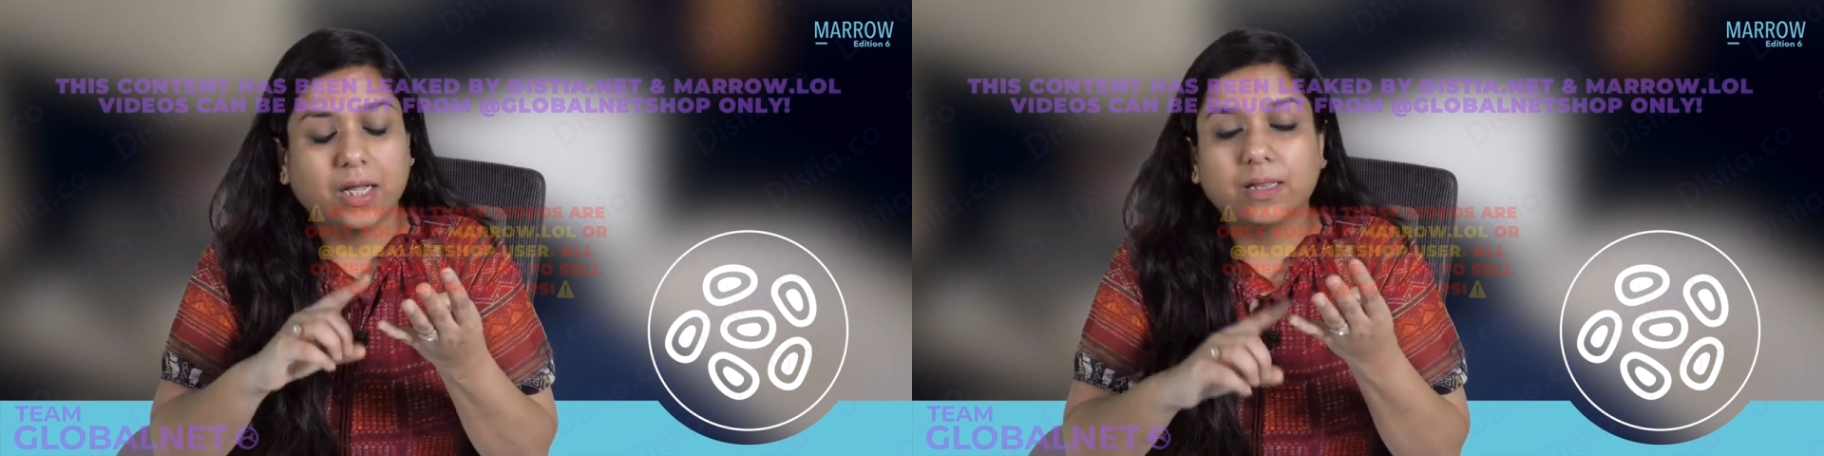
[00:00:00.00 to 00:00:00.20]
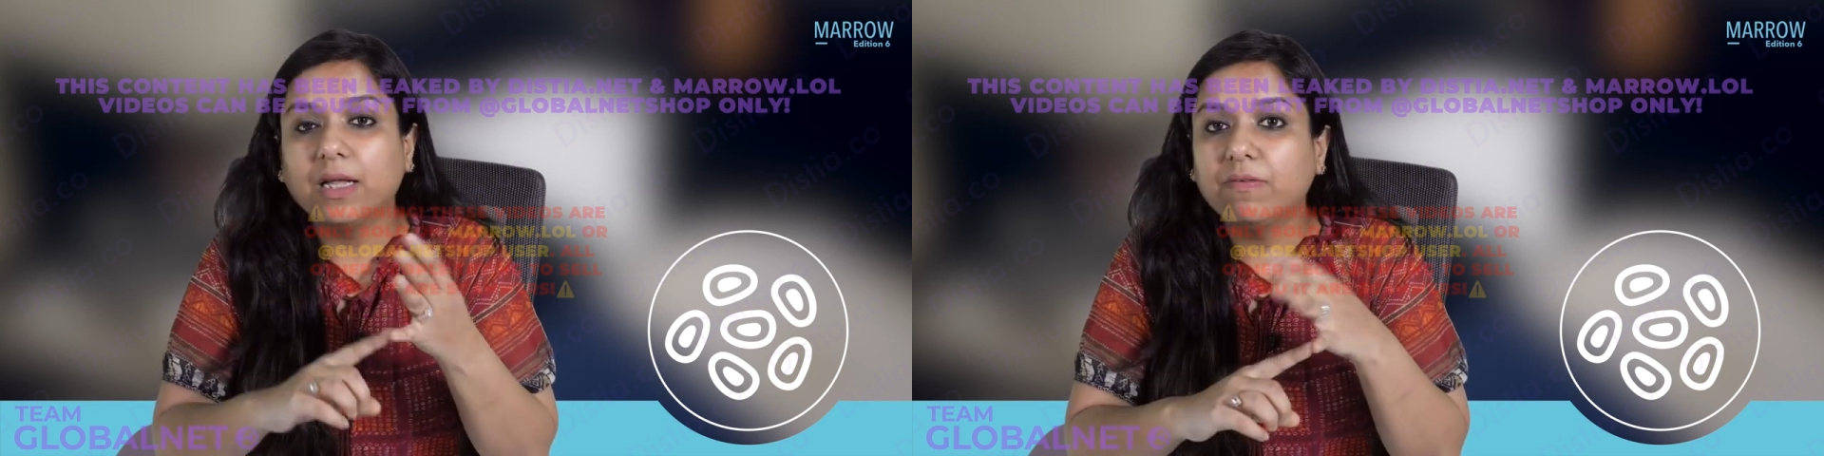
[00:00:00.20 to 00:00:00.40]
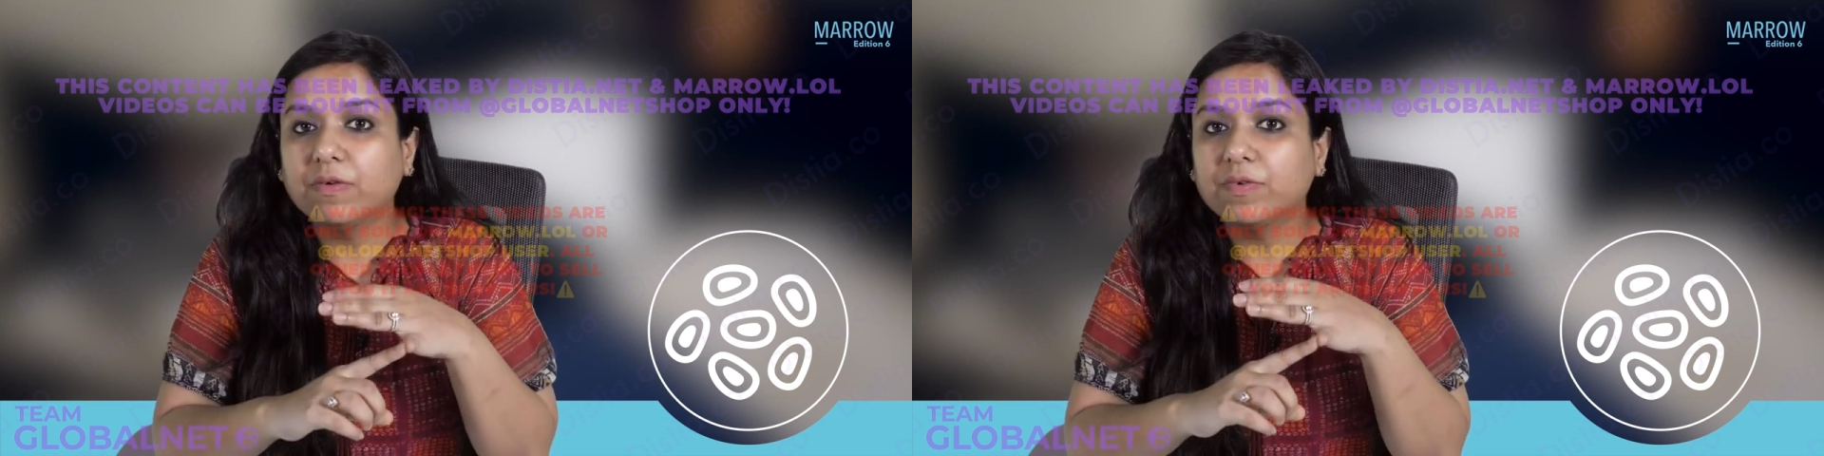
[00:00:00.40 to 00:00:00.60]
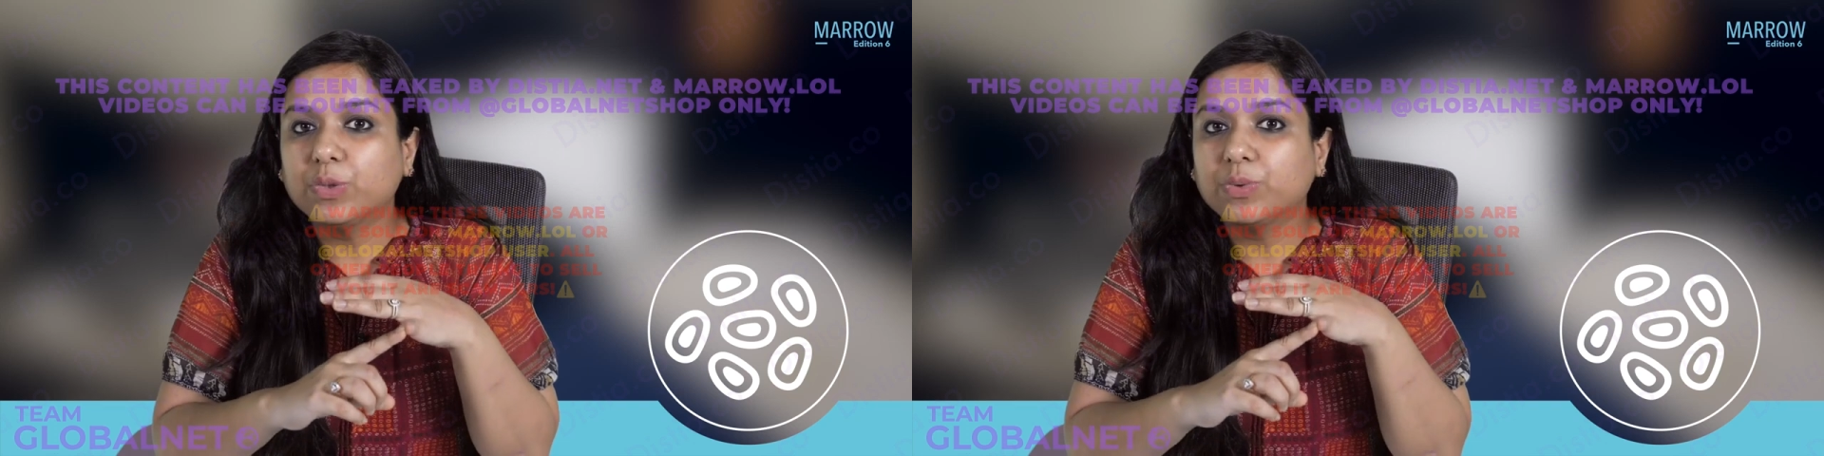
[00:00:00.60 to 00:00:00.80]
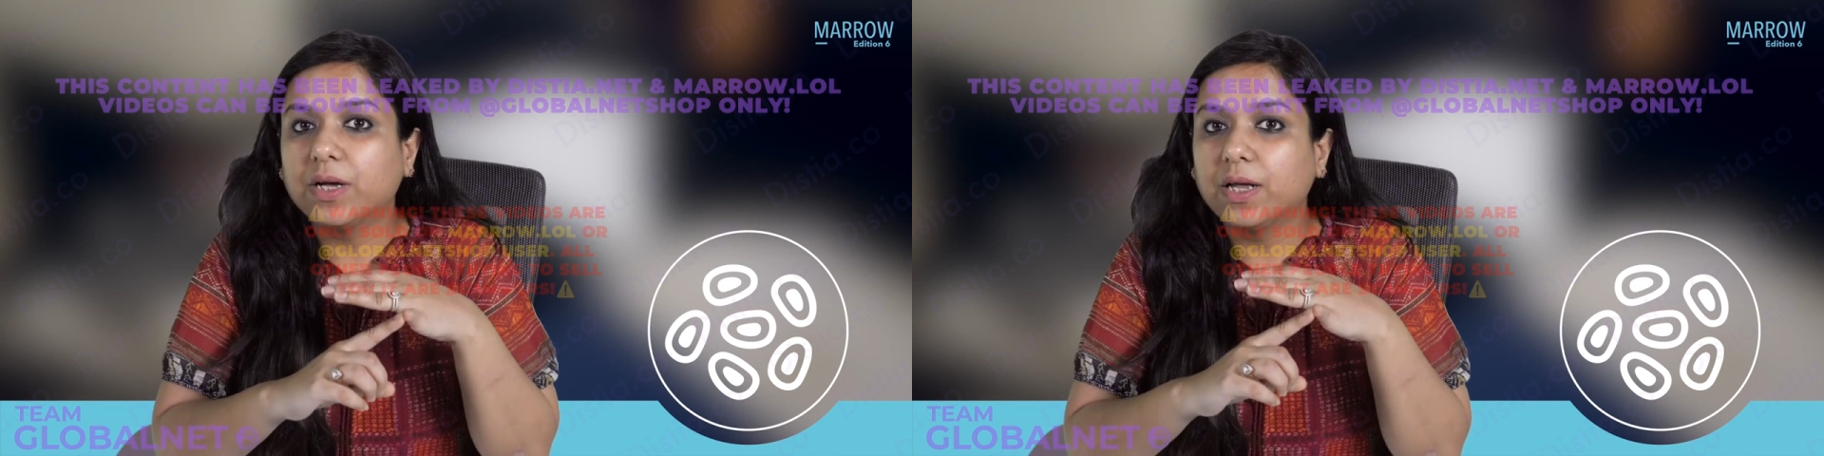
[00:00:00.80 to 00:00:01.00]
Then we will
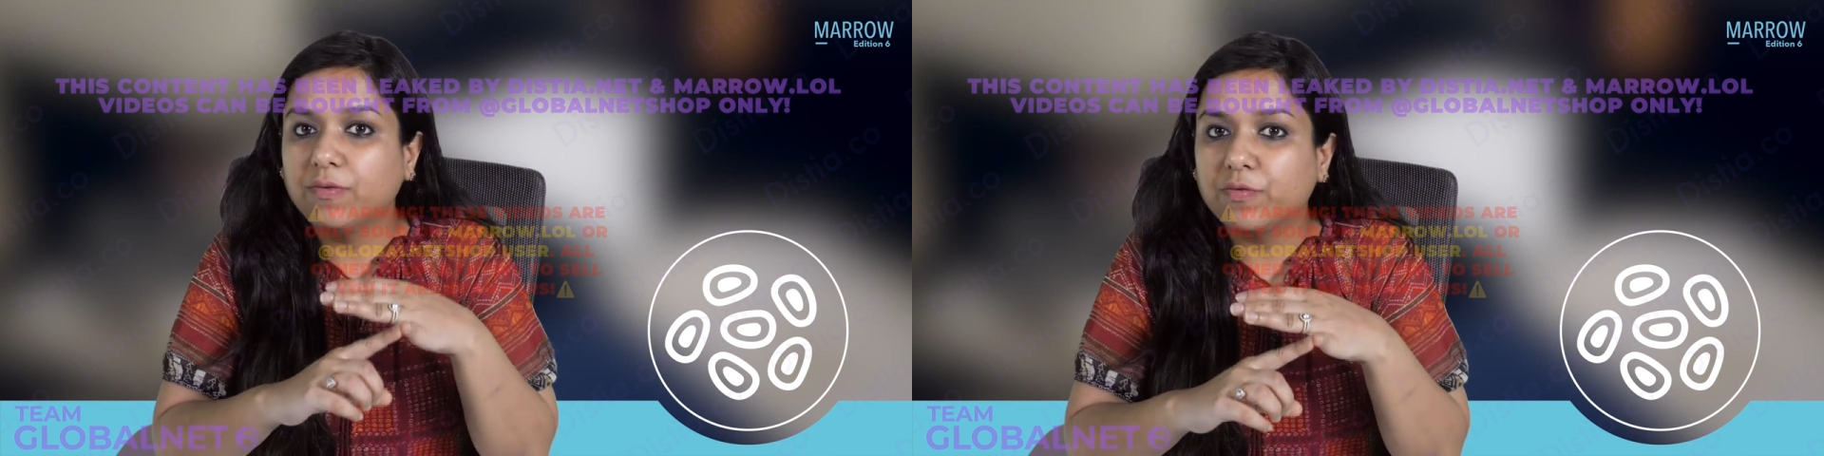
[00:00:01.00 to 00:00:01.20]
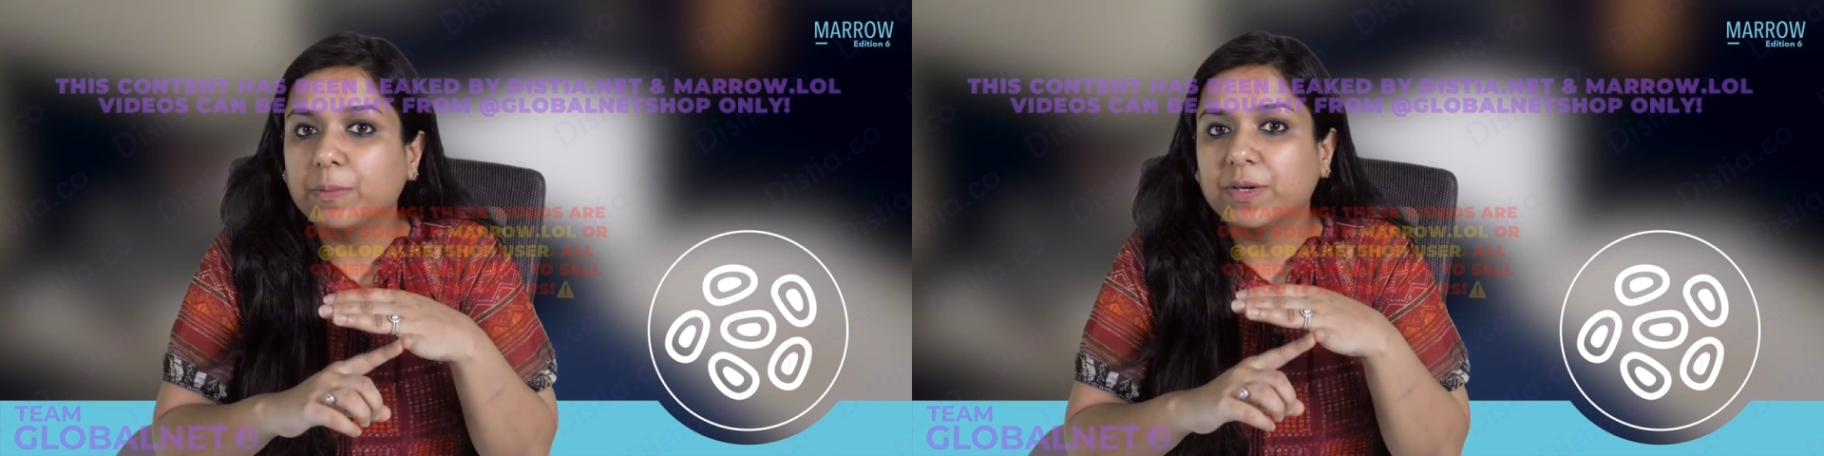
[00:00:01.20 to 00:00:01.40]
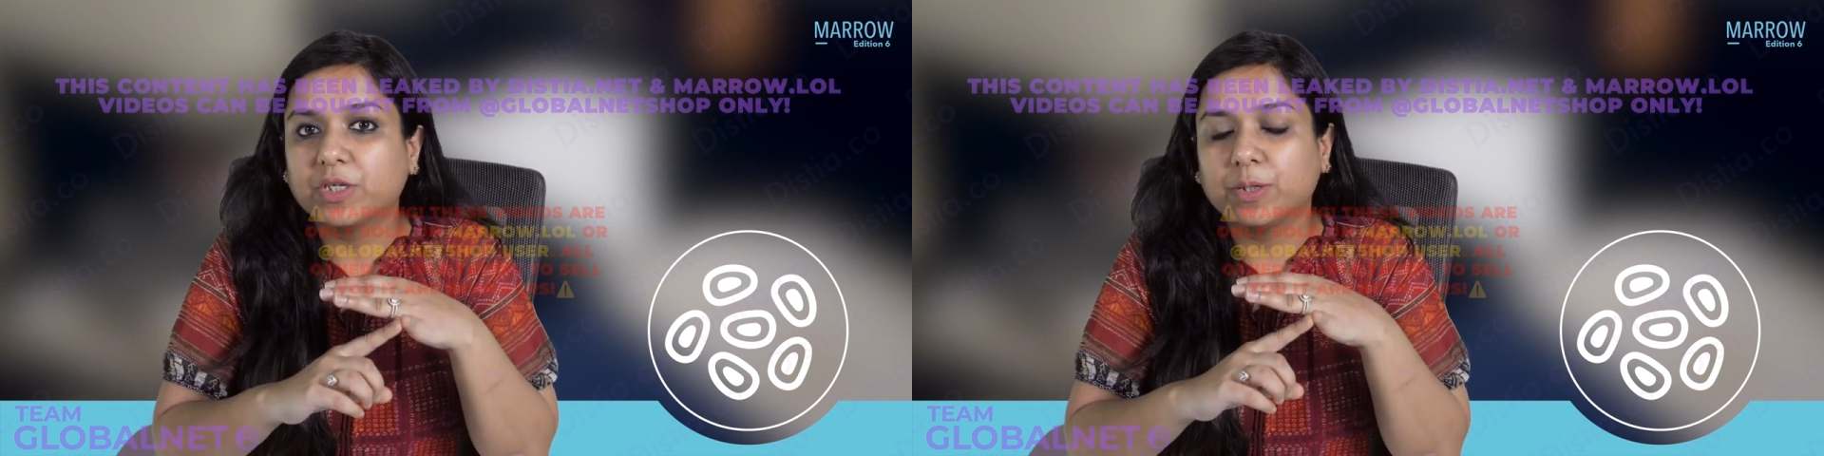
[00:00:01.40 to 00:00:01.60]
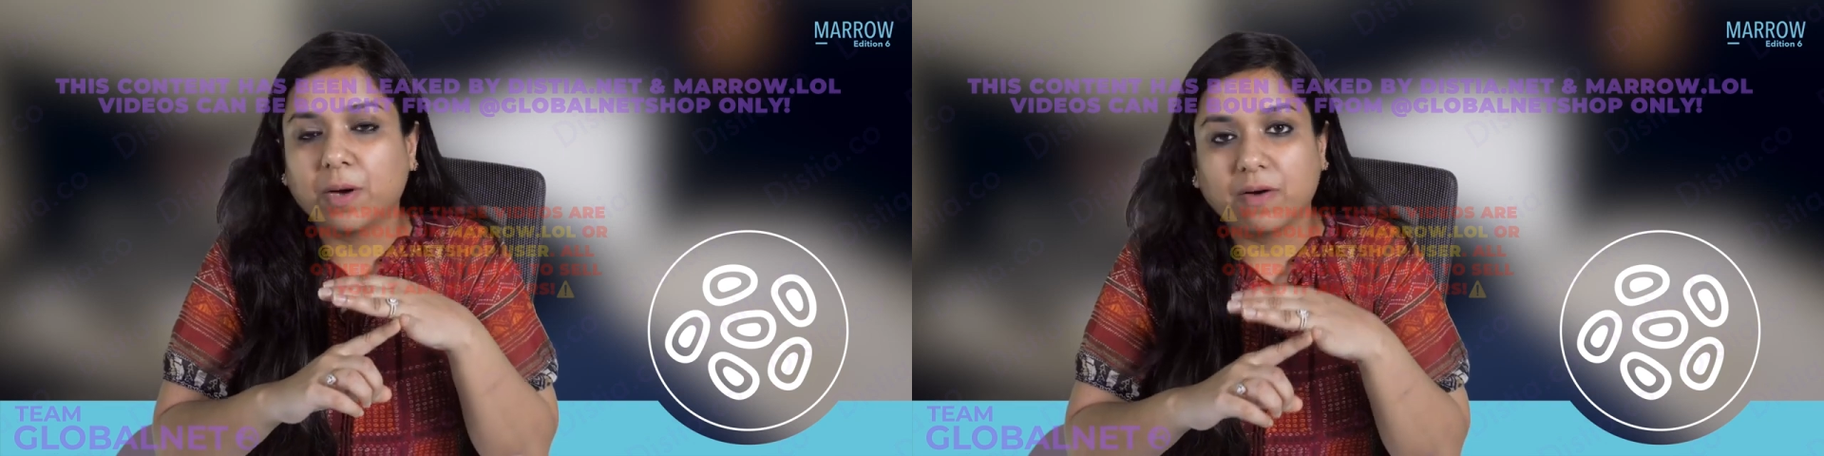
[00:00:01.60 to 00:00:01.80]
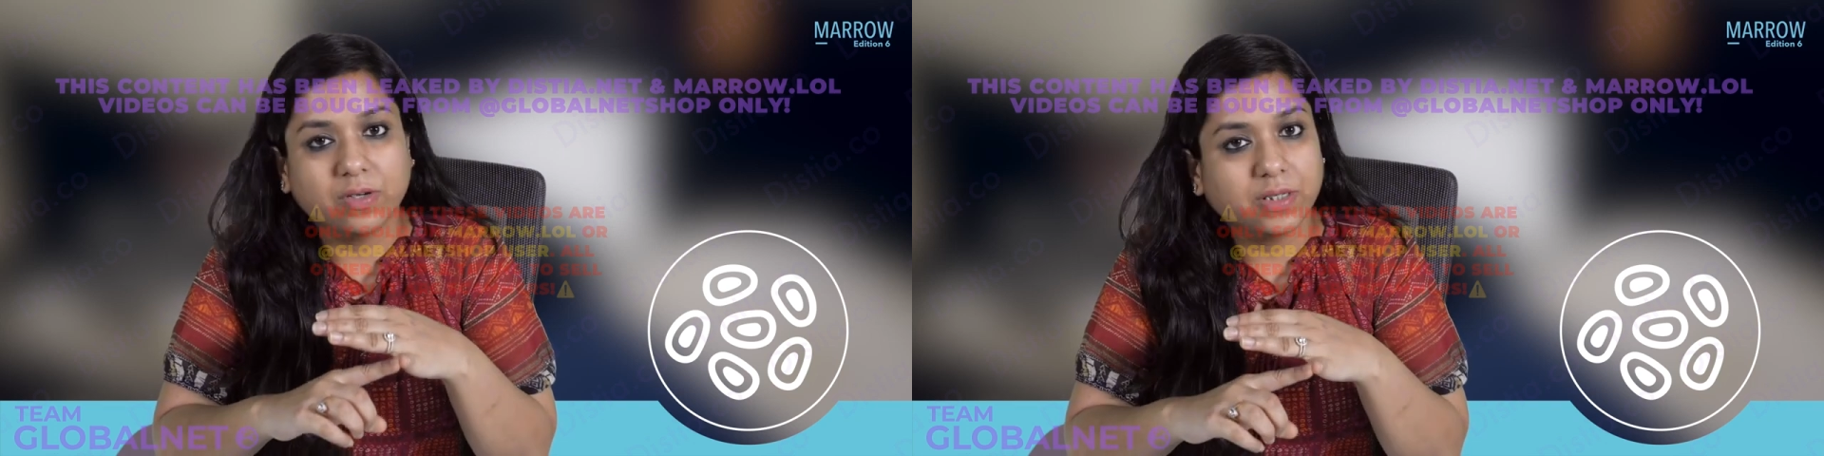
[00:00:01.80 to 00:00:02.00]
do the inflammatory
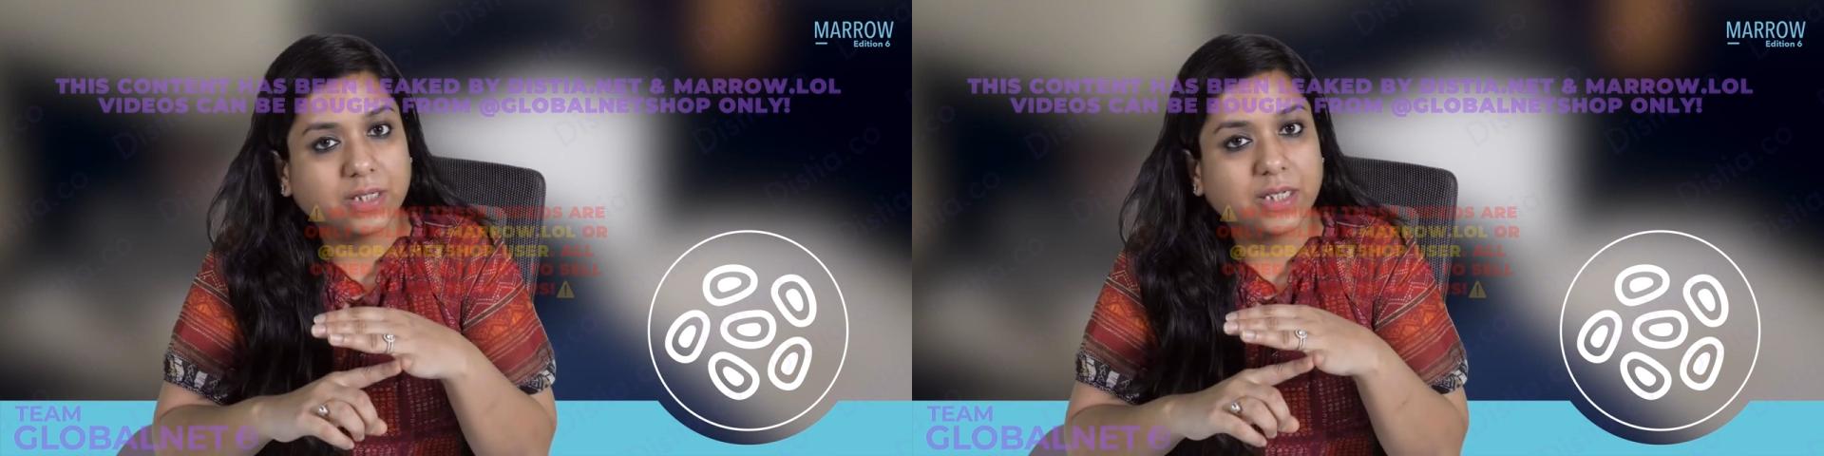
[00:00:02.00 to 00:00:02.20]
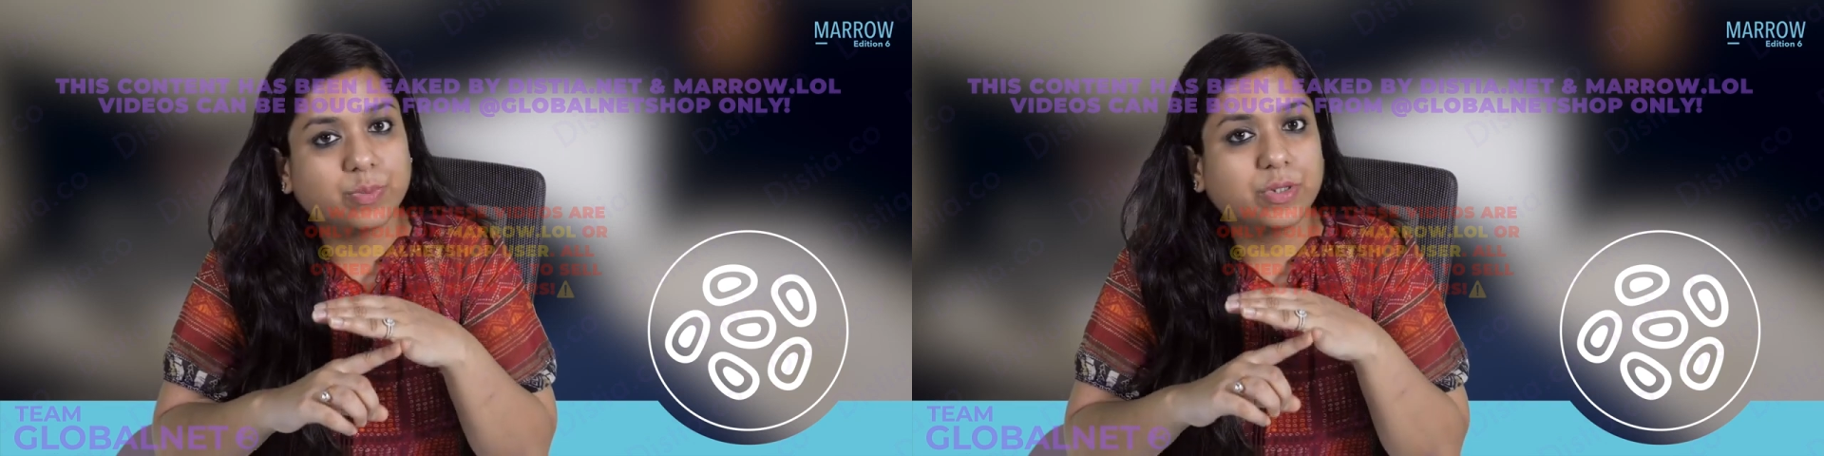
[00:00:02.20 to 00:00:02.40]
bowel disease,